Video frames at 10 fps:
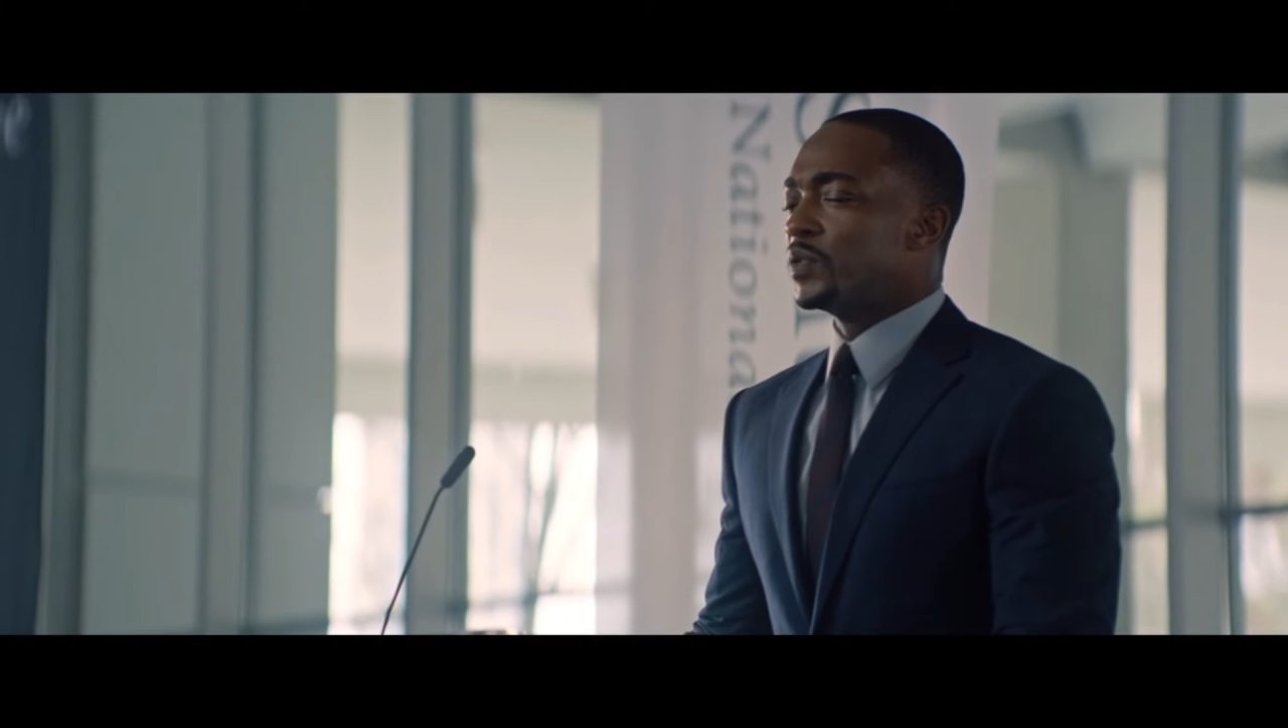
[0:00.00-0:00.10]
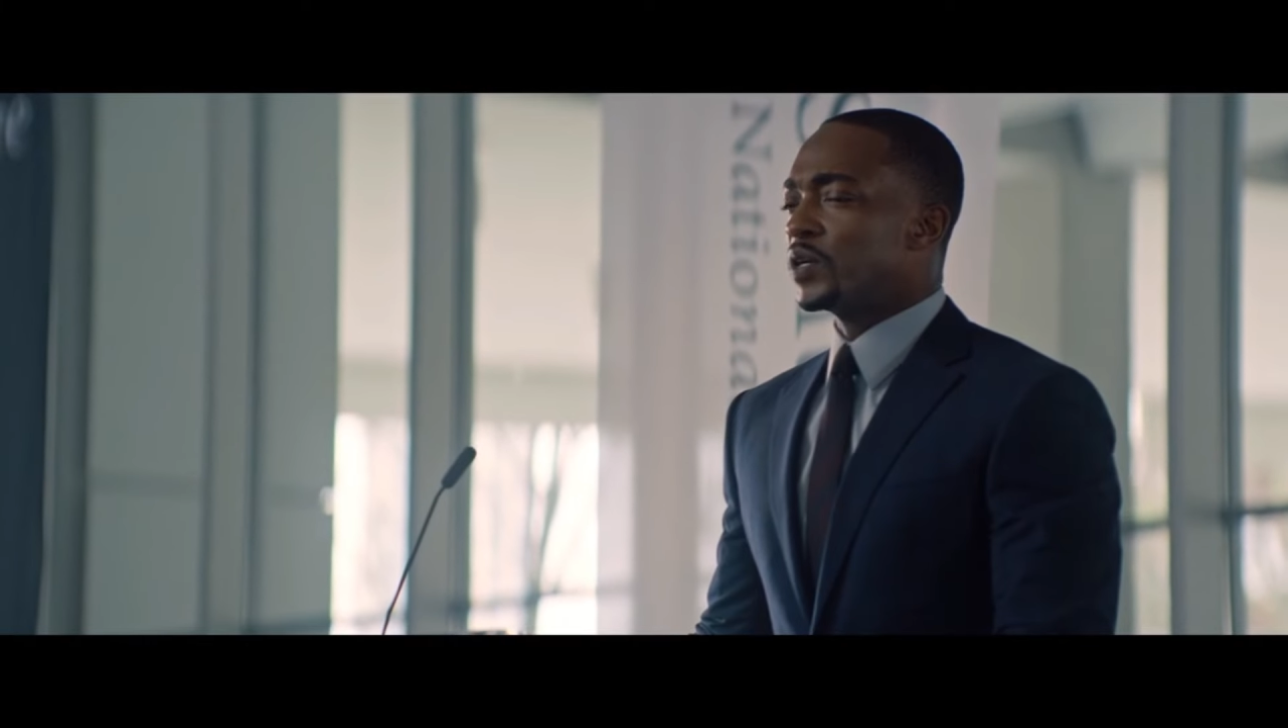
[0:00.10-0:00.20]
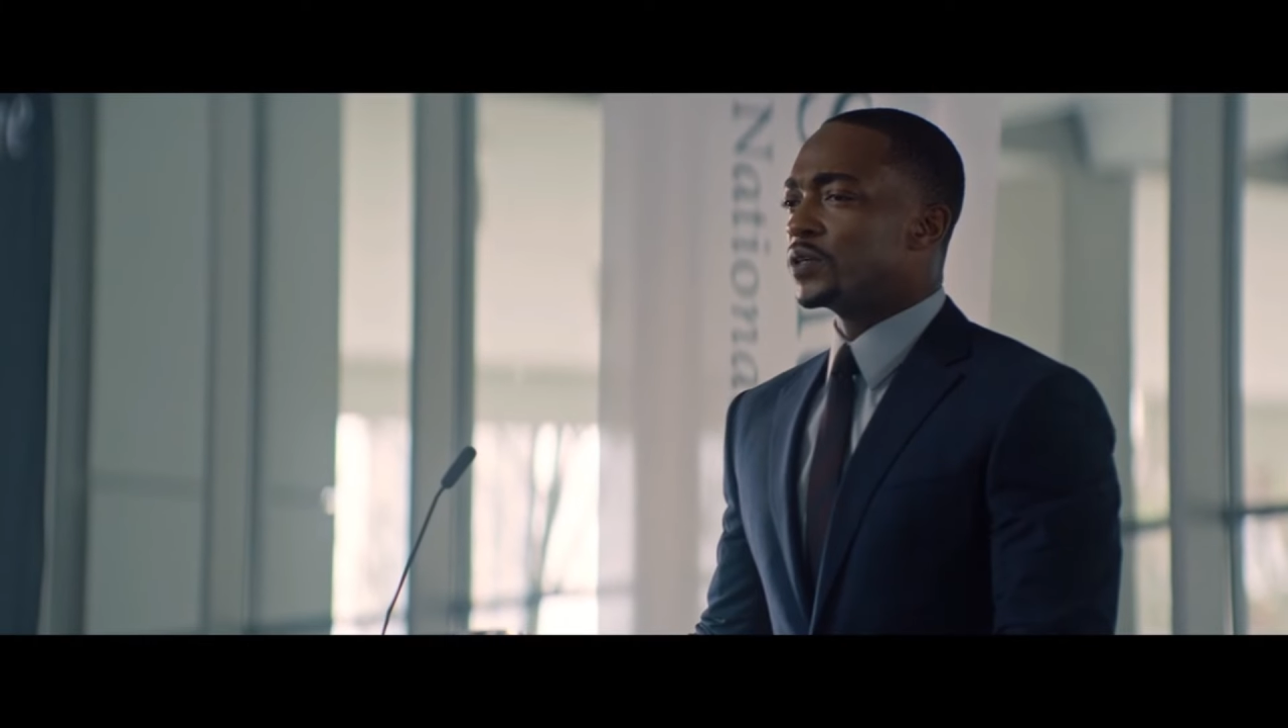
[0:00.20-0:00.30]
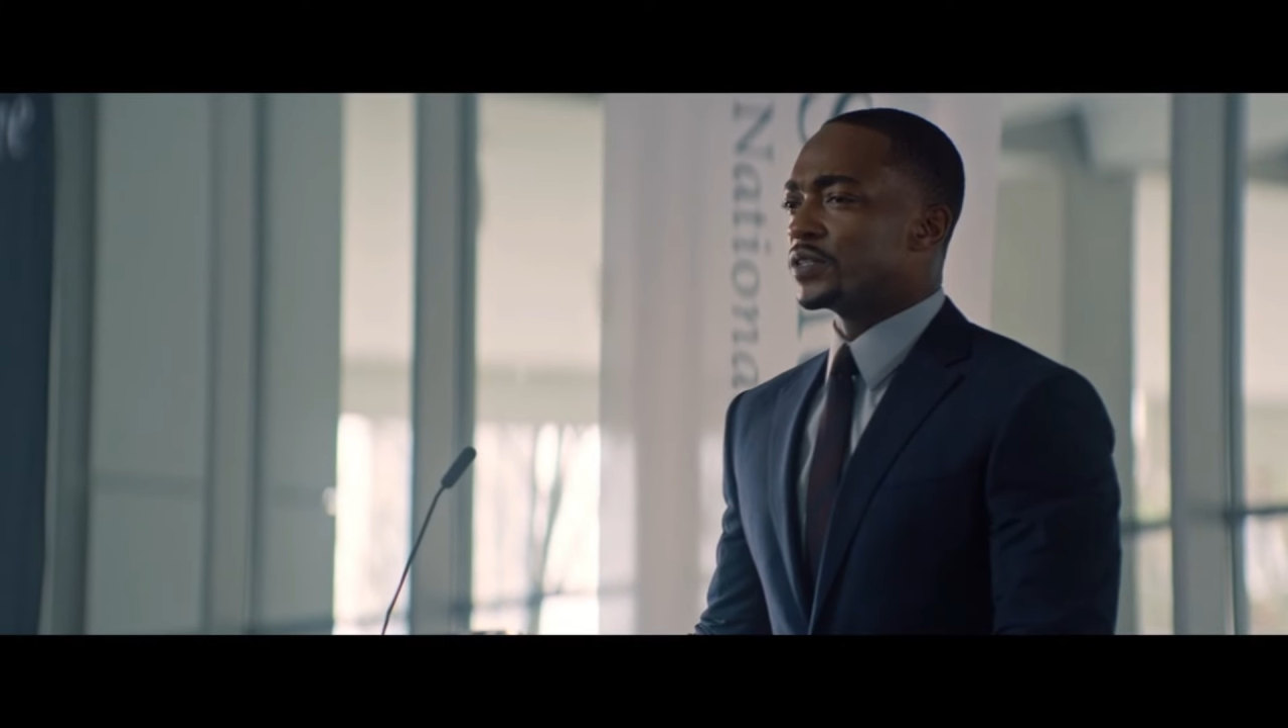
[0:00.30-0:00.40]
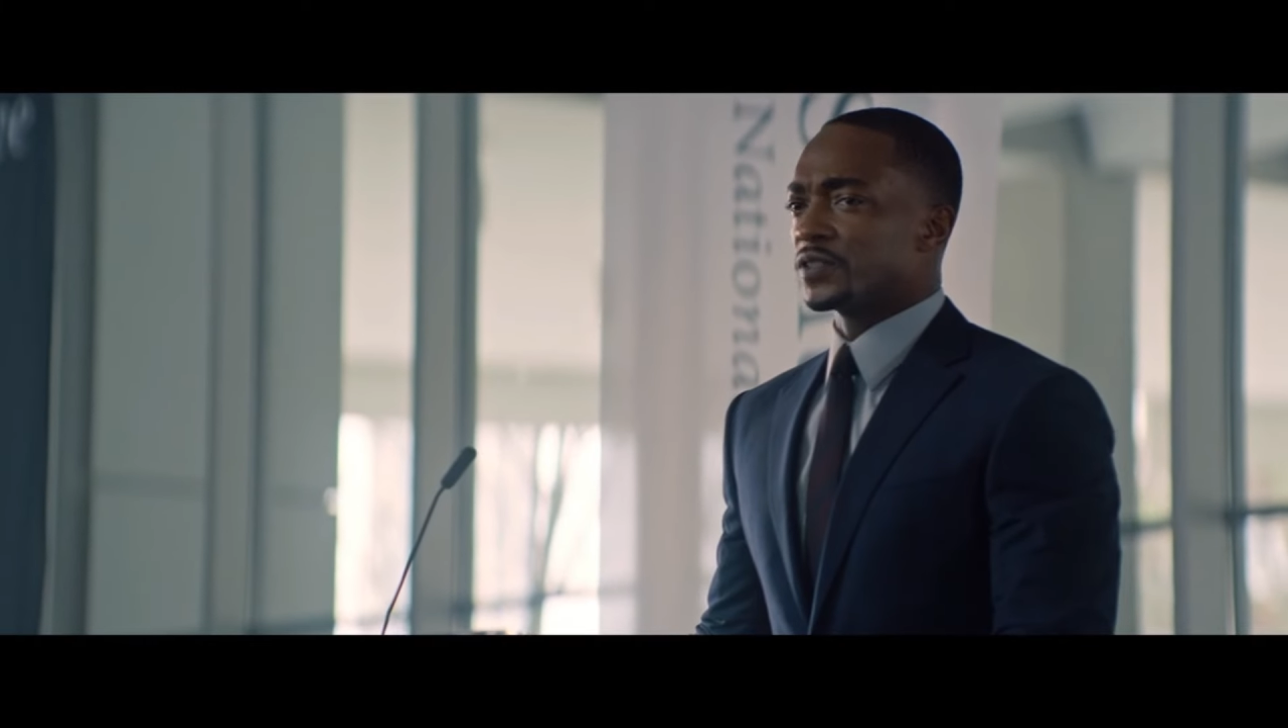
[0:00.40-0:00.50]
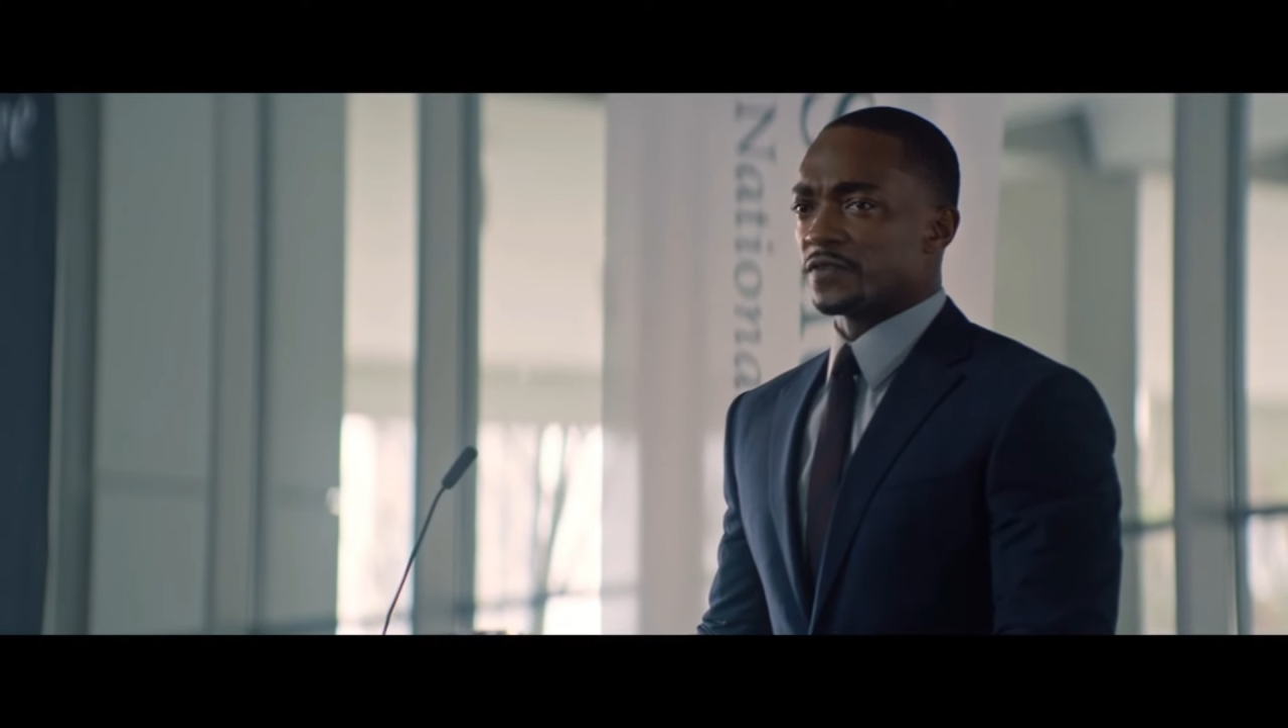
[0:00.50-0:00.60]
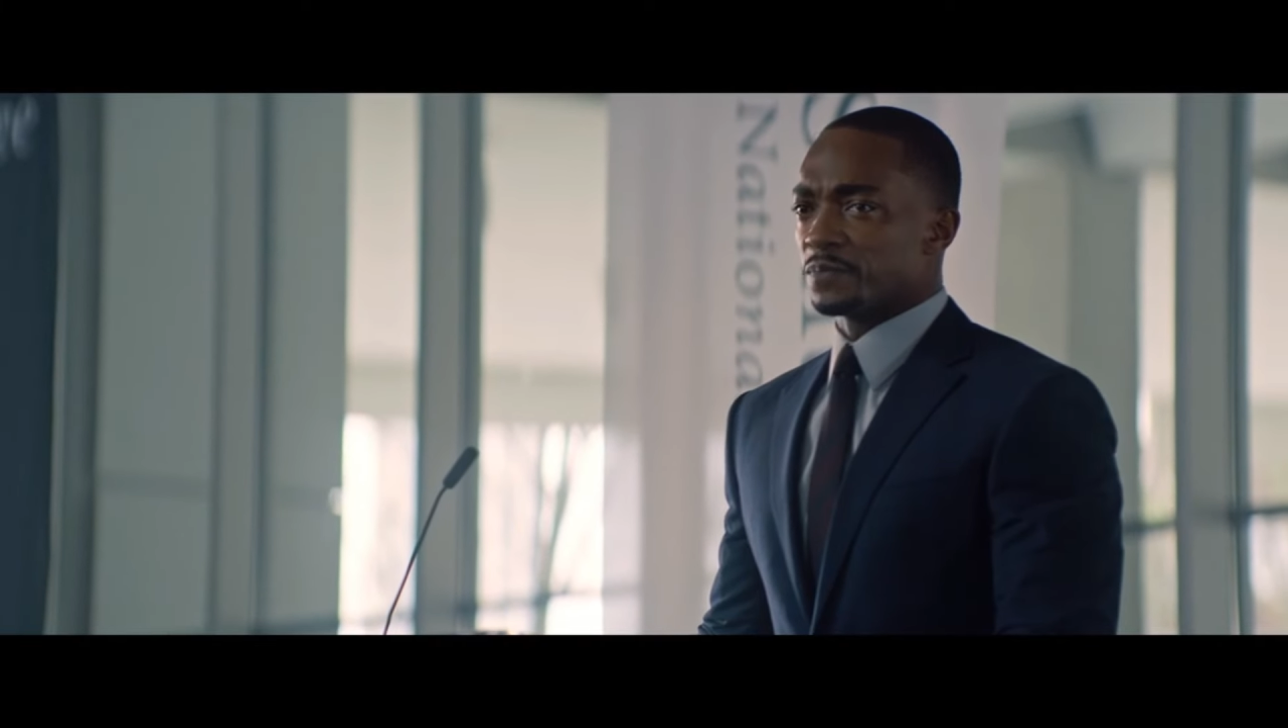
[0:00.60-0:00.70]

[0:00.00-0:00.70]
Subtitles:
billions